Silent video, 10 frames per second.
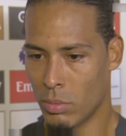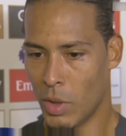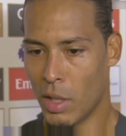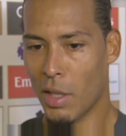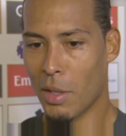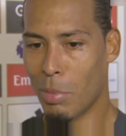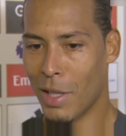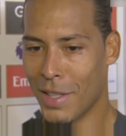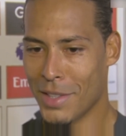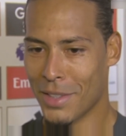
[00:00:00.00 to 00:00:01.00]
Another
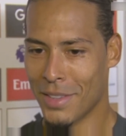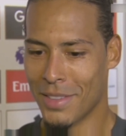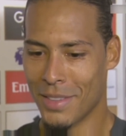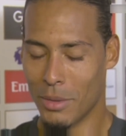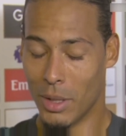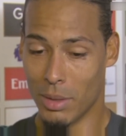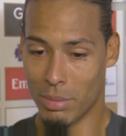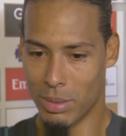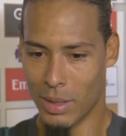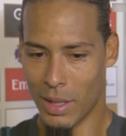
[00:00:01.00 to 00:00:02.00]
player injured? Well,
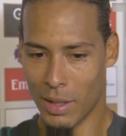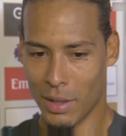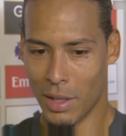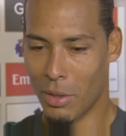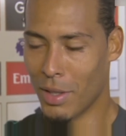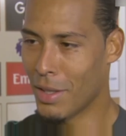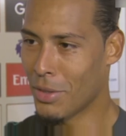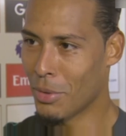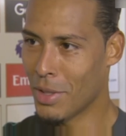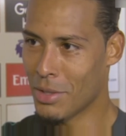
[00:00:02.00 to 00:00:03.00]
I think they only
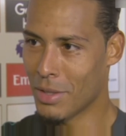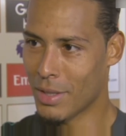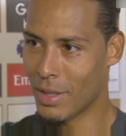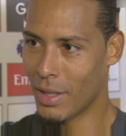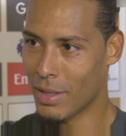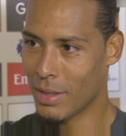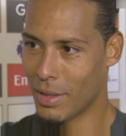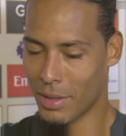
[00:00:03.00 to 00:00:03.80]
had 2 injuries today, isn't it?